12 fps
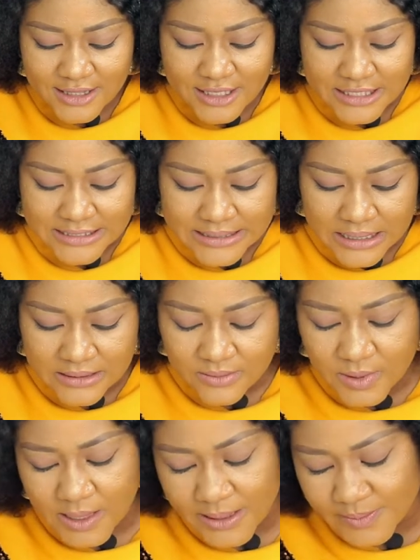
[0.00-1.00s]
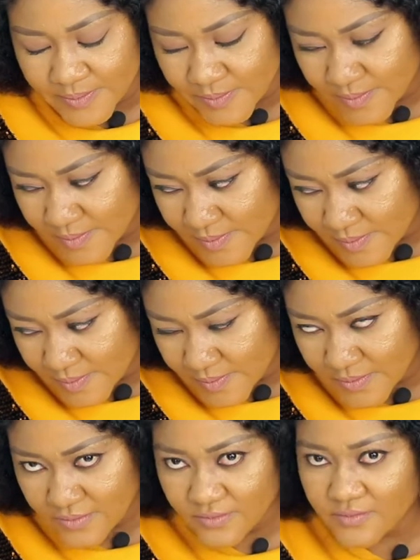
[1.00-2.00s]
this and you're
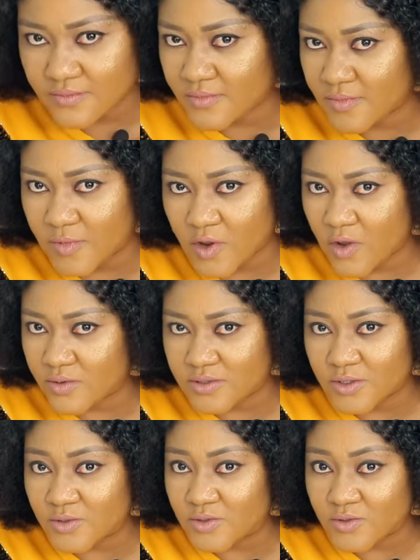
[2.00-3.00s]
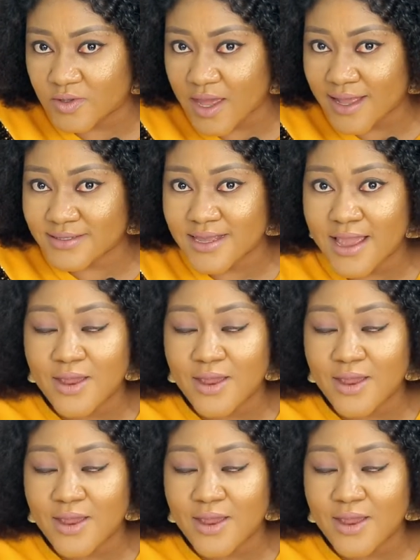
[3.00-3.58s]
like, No, don't do that.